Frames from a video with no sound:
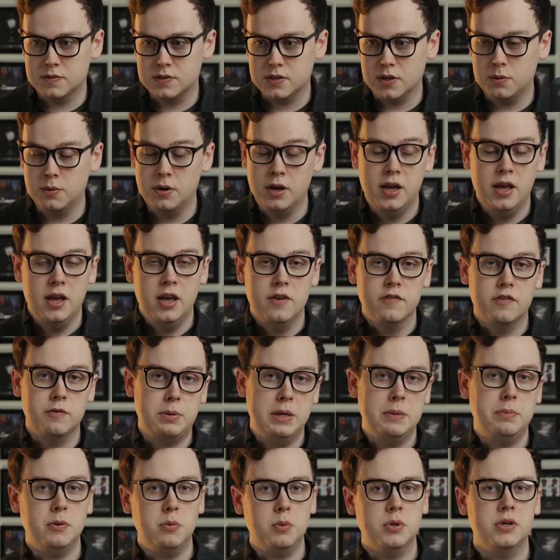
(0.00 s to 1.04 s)
So for
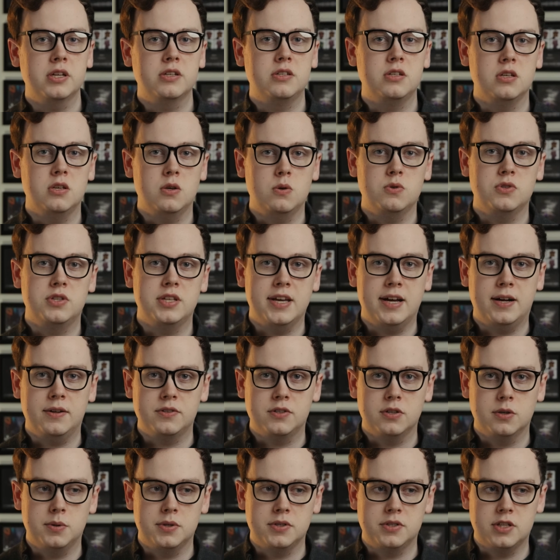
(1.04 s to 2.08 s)
people wanting to use the
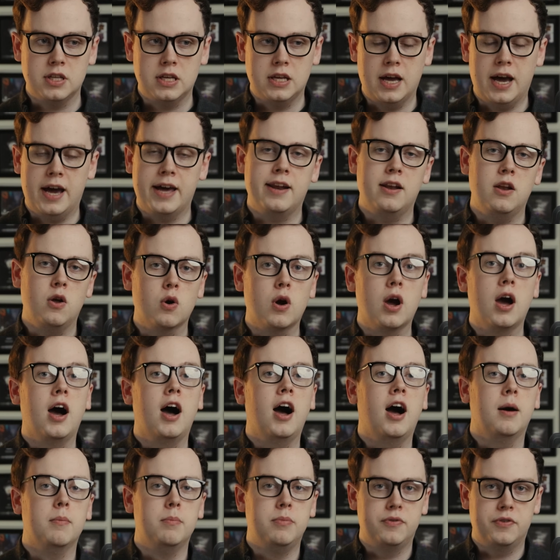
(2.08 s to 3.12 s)
Alto as the analog
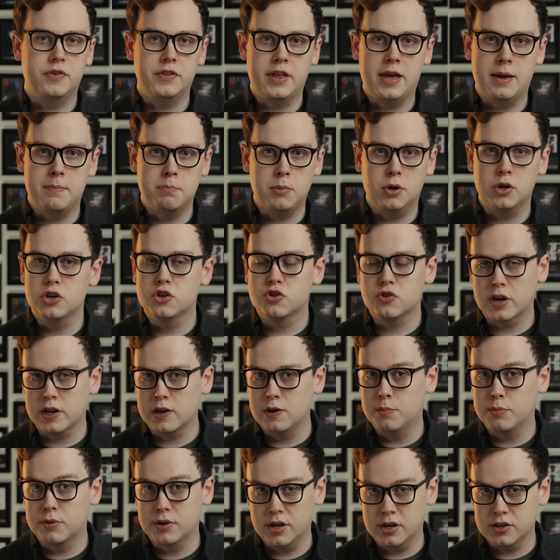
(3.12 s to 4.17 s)
hub for their
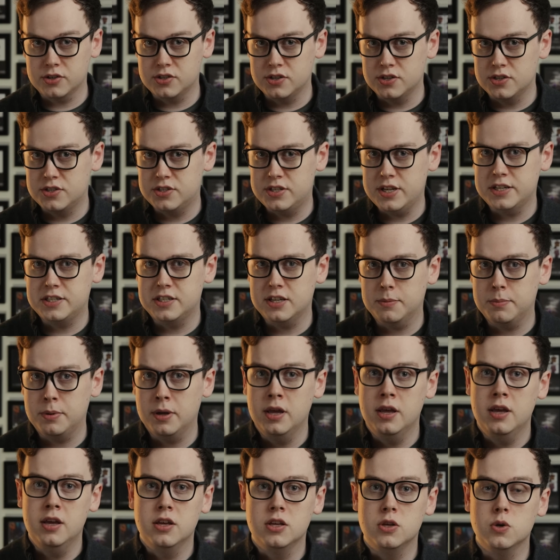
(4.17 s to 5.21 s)
monitoring or production setup,